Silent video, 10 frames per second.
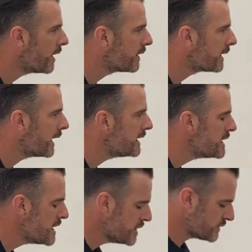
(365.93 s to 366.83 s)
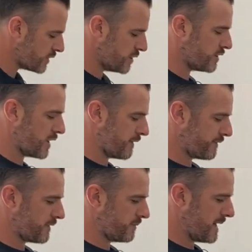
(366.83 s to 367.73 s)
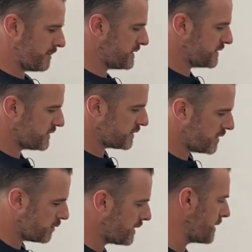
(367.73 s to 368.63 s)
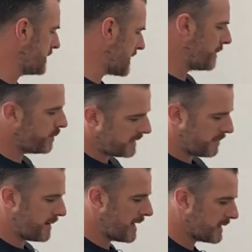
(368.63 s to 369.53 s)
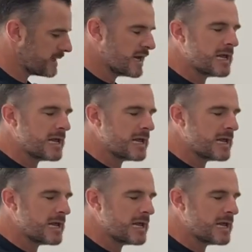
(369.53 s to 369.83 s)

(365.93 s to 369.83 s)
Okay, so you go from that position. So you wanna go, nah, put that back.